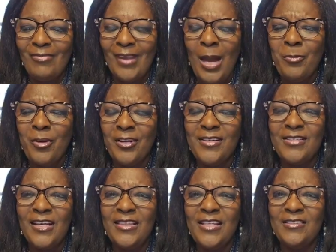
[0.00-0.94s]
I'm going to
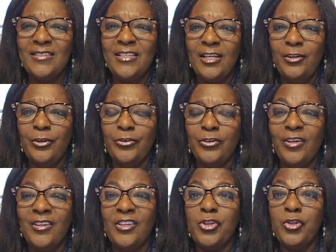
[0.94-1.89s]
say the skills
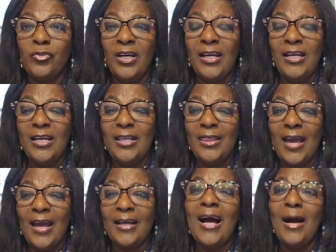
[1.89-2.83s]
and the training
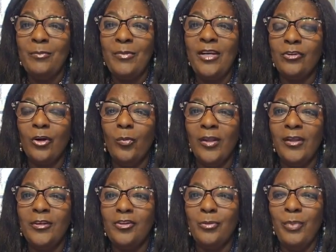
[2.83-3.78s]
that companies are
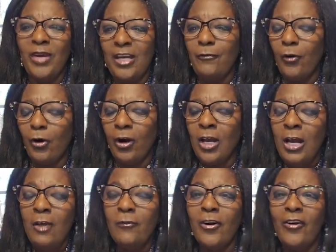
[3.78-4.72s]
willing to pay for.
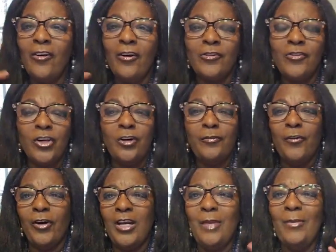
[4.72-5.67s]
So
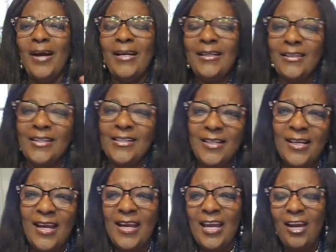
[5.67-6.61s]
for anybody
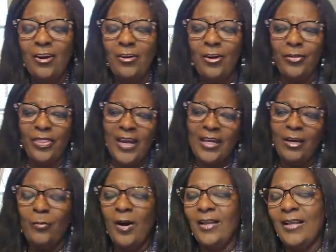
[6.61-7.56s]
listening here and you're
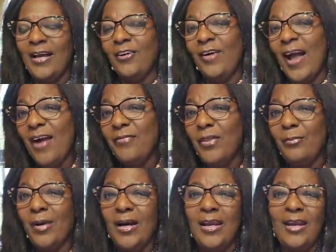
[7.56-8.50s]
thinking, well, I don't have the
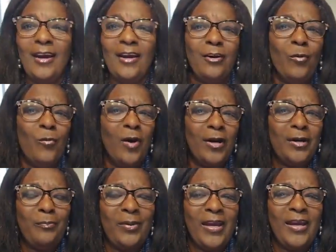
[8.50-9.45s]
money, I don't want
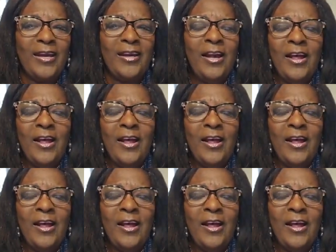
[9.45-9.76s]
to pay